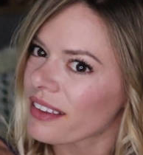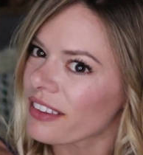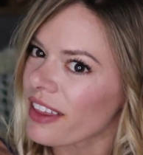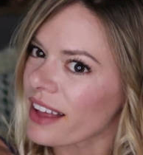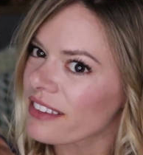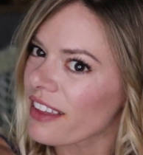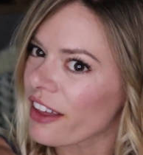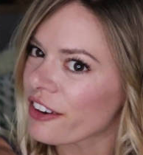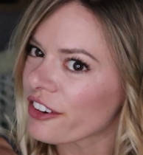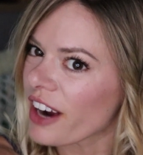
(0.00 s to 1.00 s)
So that's the
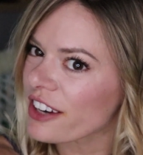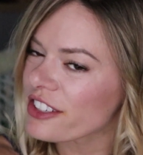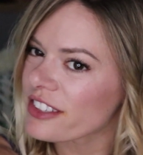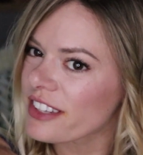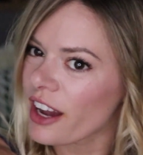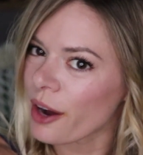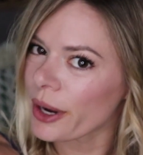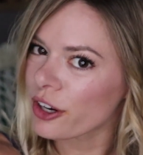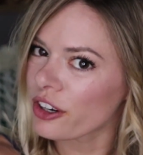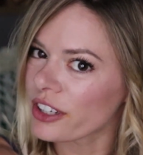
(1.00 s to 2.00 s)
other direction. See how
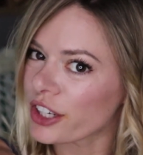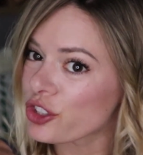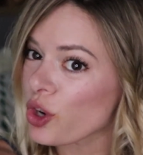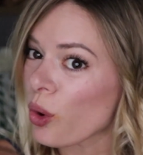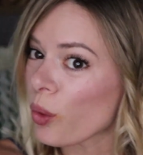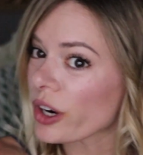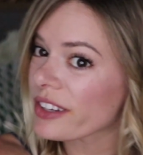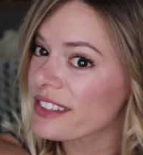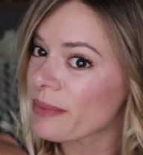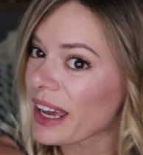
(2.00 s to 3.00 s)
I curled it
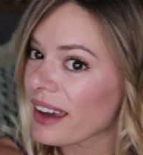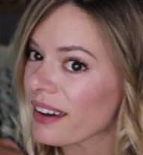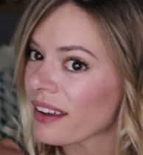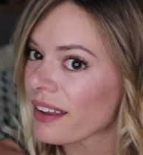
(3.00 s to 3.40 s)
towards me?